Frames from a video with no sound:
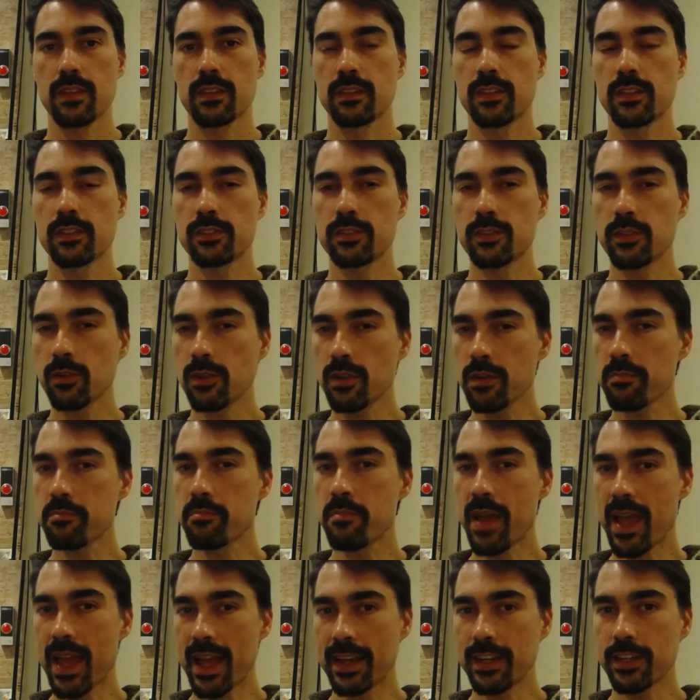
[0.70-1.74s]
Does your
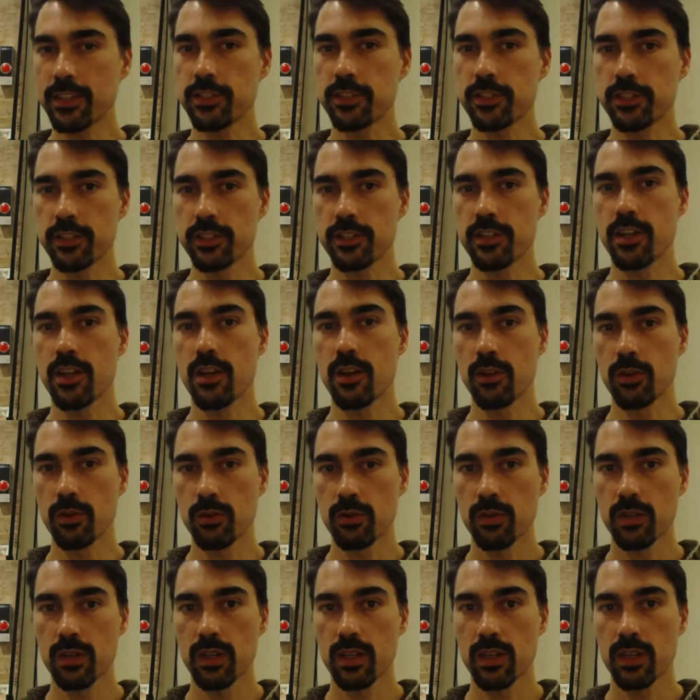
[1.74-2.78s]
manager
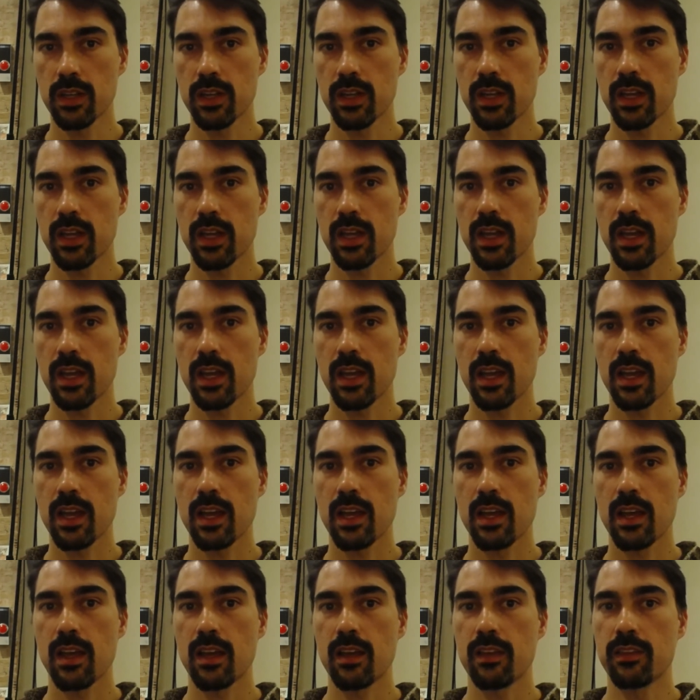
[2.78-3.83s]
know
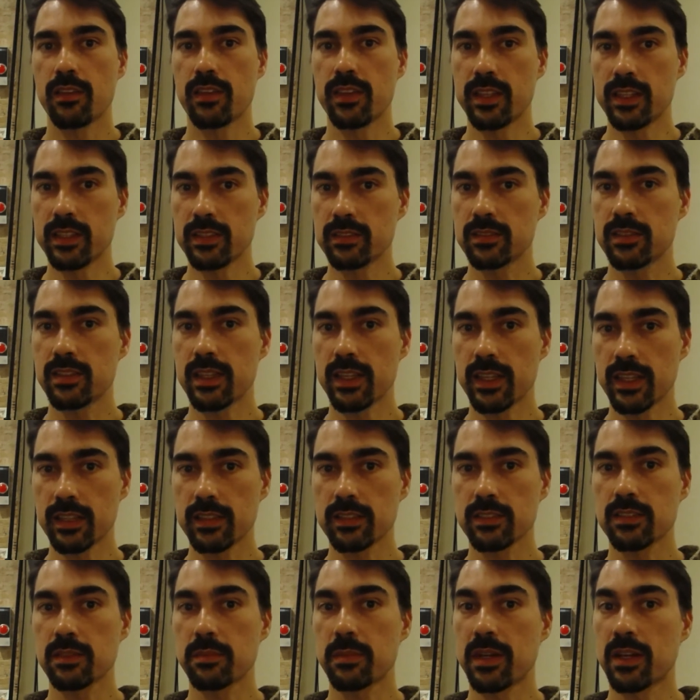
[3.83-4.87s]
these
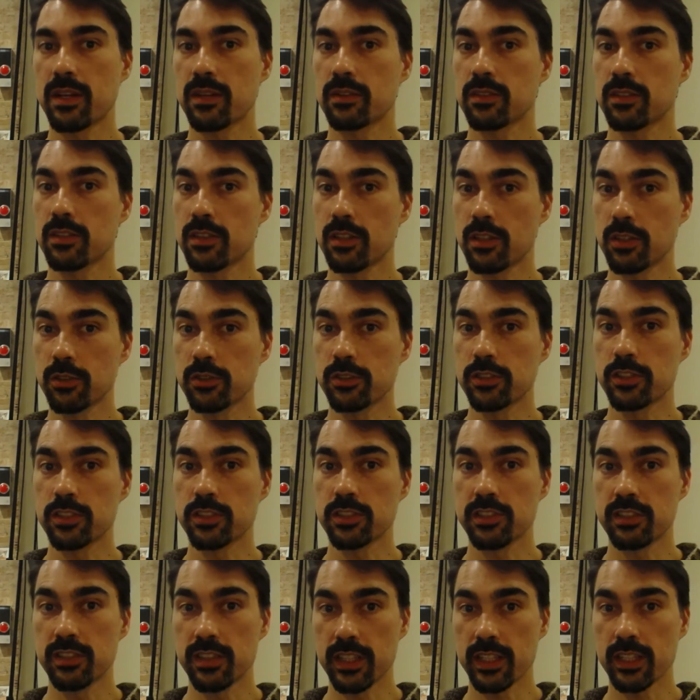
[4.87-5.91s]
things about Clojure
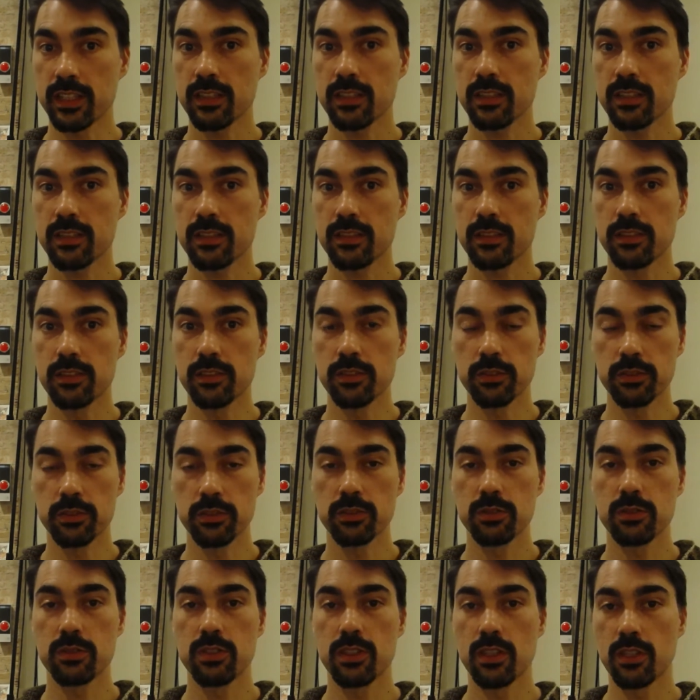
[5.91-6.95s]
SYNC, the
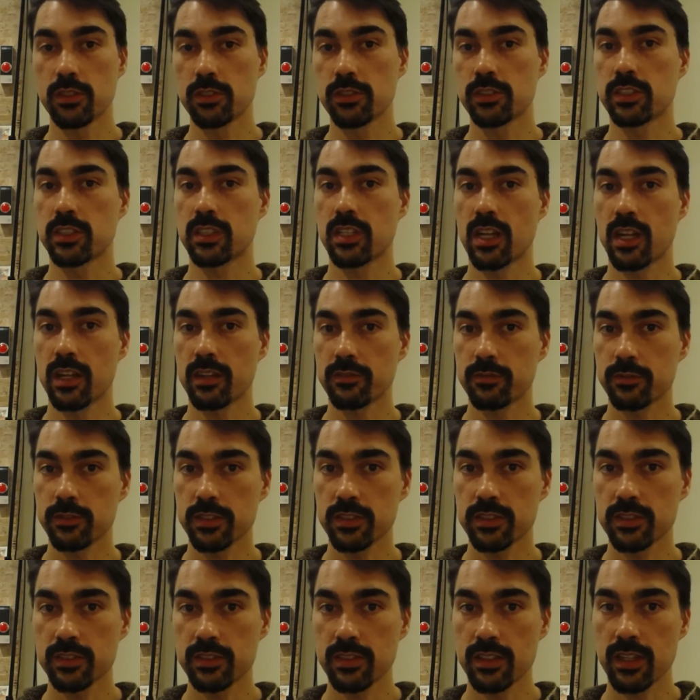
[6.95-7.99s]
new Clojure
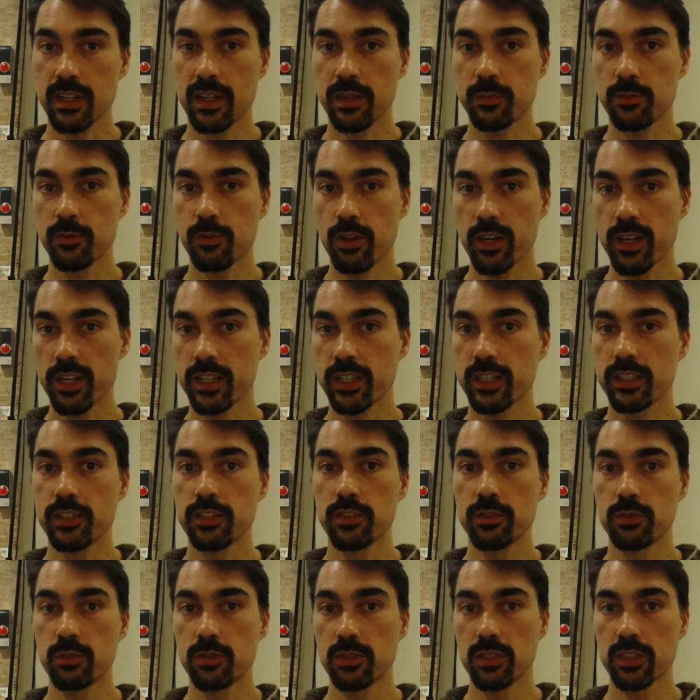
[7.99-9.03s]
conference that I'm running in
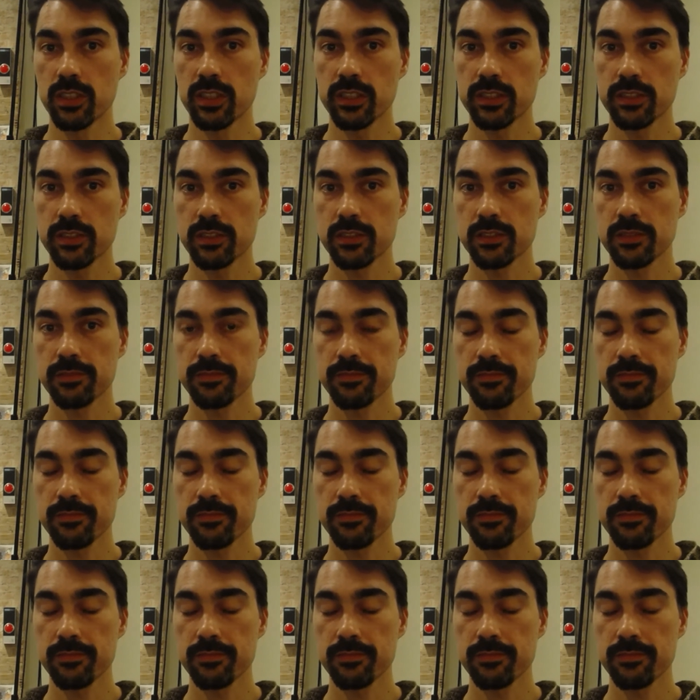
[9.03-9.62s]
New Orleans?